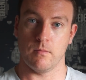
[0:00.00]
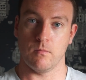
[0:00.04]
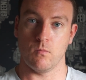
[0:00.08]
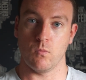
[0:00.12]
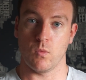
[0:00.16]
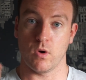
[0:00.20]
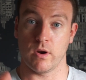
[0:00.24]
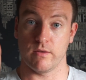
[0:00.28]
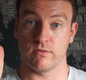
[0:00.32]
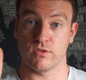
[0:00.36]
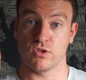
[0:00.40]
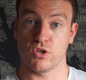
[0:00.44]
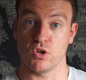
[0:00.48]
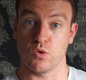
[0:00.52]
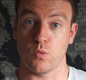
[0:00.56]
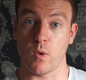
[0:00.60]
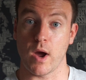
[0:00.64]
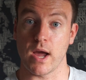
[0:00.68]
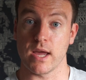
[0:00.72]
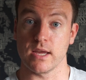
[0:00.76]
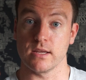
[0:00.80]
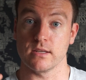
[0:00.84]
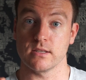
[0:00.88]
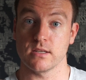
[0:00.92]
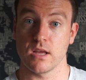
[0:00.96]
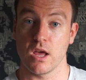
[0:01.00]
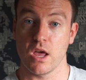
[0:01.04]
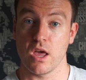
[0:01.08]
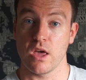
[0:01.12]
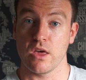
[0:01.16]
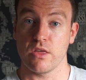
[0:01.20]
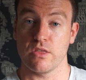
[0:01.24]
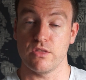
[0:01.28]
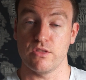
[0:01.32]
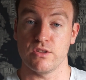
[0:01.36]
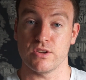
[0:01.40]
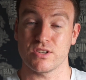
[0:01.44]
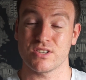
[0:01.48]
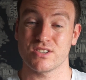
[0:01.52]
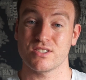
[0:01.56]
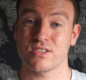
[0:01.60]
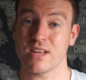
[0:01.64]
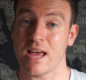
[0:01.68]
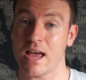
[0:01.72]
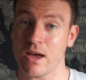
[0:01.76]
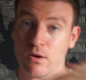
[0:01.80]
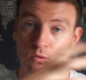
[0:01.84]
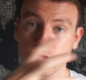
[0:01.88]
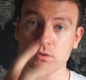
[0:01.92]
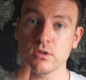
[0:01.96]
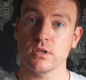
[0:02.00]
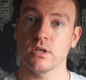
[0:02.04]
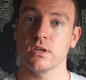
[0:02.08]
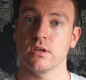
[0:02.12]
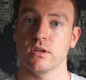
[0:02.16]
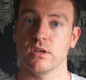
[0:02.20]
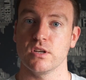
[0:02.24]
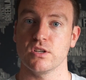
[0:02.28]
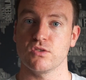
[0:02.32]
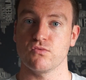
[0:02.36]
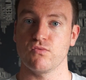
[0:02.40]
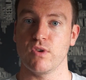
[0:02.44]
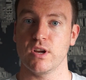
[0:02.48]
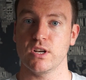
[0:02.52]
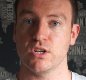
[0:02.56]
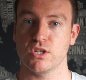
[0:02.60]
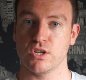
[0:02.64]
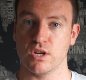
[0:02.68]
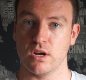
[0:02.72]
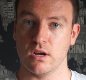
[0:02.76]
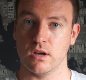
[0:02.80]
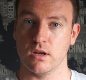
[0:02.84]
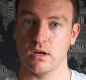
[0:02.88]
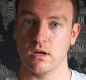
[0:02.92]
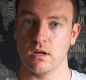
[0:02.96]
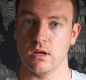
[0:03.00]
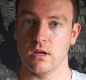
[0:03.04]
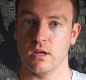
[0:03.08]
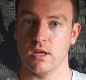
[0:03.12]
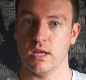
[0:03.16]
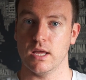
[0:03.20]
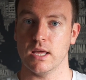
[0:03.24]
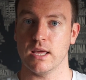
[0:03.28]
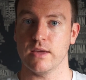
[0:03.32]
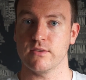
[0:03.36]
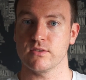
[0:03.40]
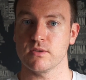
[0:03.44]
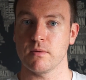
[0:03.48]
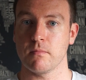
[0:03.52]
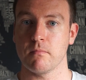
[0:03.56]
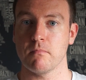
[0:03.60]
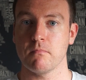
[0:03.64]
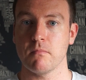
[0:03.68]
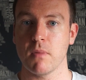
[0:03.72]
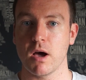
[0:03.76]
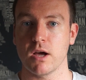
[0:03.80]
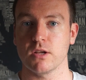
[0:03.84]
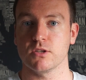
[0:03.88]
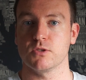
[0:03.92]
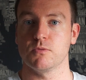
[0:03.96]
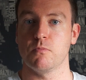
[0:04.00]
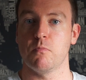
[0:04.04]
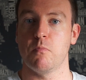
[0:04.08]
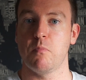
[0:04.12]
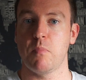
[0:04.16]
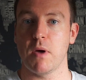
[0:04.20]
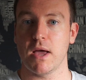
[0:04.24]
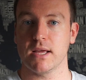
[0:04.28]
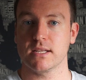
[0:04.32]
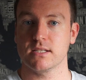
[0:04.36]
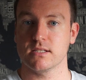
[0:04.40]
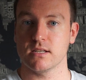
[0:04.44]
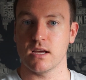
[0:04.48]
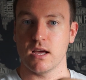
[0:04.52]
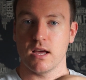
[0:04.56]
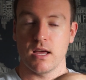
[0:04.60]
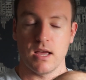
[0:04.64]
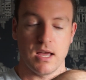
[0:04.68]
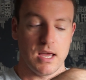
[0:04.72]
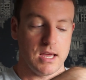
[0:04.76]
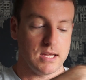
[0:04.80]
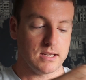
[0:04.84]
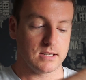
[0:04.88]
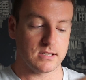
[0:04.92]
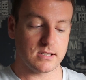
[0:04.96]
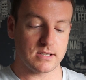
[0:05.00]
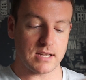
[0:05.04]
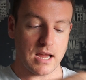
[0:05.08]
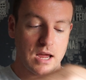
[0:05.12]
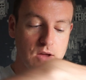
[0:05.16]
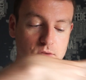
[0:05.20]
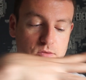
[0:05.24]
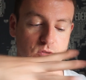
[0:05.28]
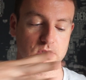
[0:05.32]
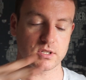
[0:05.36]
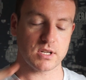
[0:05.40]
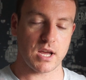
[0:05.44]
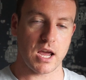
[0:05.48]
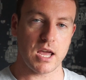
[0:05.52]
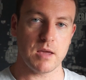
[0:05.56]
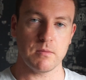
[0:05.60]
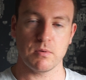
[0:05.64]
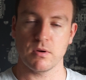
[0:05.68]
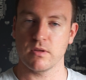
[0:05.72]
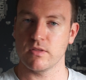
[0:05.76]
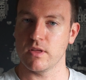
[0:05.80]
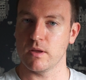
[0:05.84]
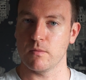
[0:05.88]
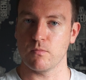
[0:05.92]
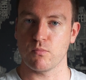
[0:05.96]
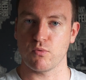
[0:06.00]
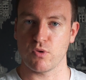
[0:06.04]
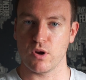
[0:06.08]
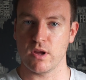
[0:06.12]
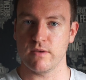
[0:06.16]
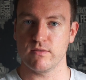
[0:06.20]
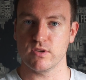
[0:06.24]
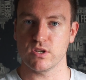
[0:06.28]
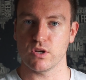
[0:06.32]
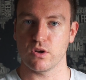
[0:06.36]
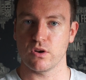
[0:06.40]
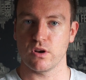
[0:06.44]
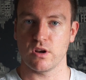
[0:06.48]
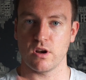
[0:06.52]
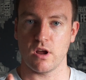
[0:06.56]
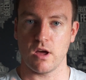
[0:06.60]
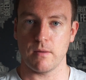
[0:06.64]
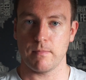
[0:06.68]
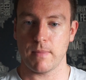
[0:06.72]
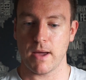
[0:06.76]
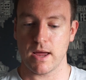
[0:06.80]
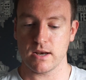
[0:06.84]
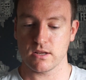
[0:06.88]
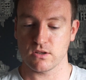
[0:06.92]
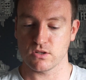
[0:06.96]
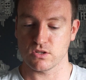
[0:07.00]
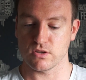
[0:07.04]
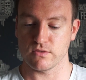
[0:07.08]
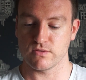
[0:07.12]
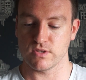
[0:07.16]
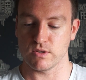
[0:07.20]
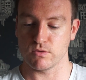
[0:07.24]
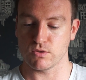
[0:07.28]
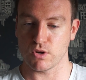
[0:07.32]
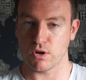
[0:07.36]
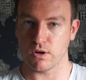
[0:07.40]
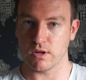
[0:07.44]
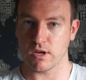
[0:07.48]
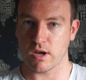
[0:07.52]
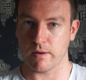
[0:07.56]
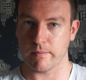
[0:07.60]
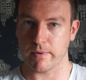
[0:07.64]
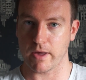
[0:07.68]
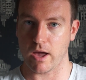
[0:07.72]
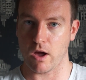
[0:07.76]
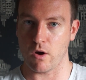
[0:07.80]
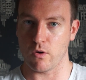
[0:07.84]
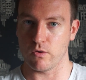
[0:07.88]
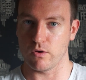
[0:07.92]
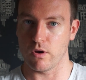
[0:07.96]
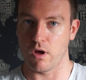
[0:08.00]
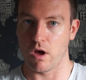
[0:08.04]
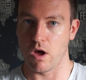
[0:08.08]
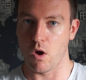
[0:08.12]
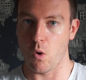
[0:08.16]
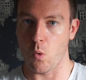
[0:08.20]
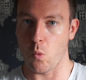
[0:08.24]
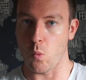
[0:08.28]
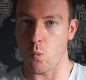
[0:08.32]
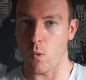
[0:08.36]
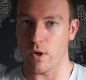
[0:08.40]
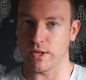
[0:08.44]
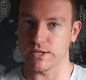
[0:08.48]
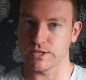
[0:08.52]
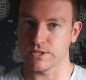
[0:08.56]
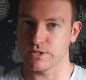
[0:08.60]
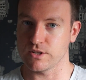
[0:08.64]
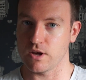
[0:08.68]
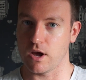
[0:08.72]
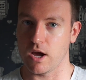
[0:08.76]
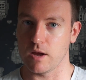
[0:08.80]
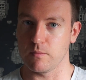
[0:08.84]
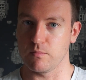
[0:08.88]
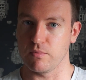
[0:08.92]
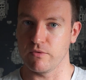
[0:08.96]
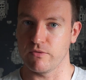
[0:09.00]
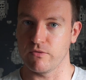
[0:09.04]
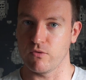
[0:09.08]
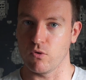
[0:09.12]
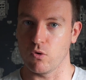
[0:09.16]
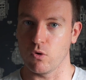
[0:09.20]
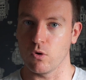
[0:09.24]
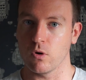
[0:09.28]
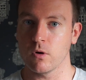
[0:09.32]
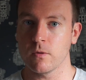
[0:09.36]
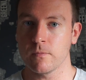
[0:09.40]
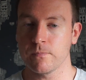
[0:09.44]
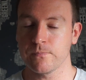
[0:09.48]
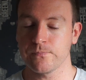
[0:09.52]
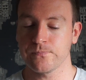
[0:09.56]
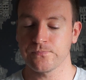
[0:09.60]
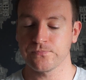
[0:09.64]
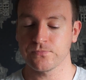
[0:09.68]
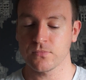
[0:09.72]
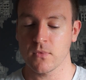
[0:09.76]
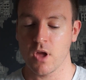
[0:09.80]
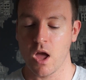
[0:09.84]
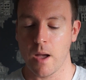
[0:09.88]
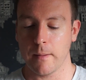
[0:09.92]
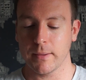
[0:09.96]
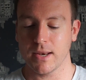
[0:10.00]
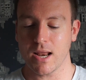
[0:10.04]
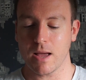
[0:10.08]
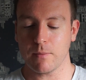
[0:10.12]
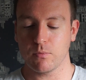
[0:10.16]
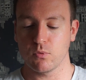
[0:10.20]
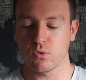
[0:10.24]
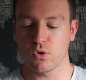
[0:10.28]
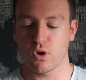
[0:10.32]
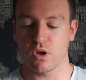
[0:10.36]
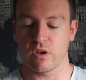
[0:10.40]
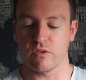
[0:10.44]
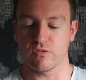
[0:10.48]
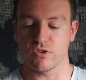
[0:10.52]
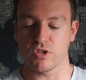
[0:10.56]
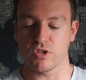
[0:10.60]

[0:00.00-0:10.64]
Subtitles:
one of 2 ways. The sound is richer. It gives a much better soundscape than previously on an iPad, because obviously it was only coming out on one side before. I mean, Apple could have